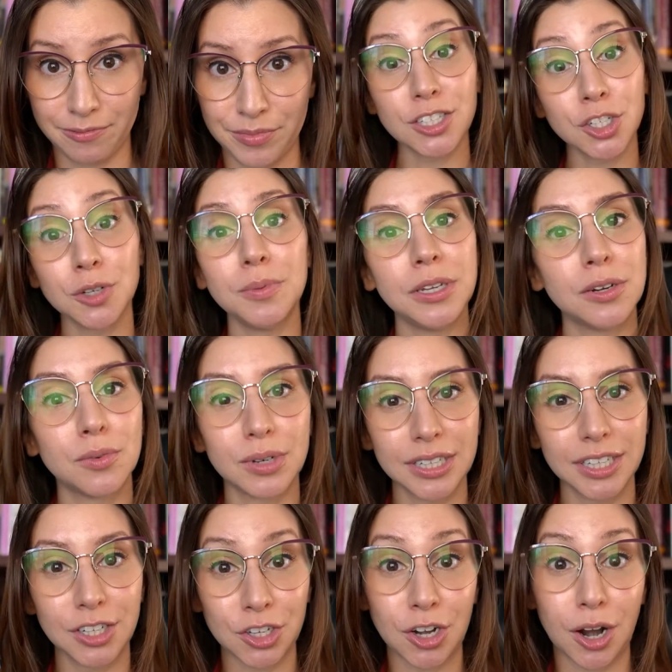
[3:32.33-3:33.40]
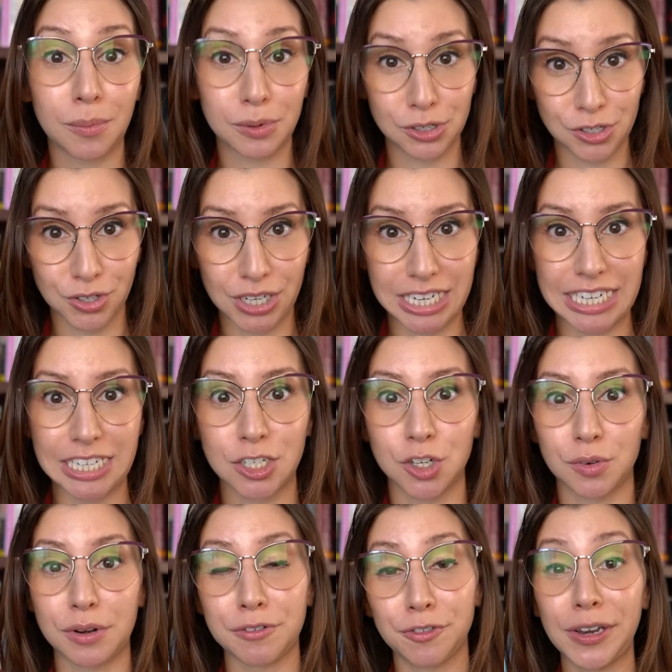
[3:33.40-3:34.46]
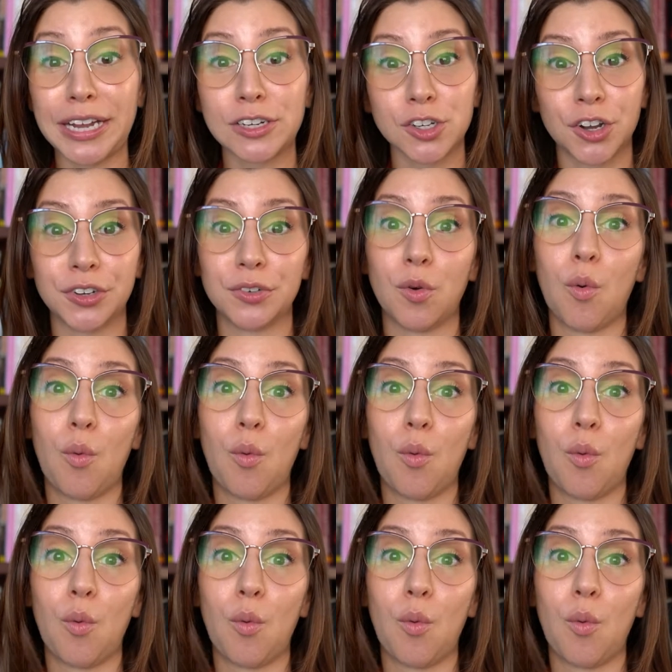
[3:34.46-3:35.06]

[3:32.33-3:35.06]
This could be a really good opportunity to reflect on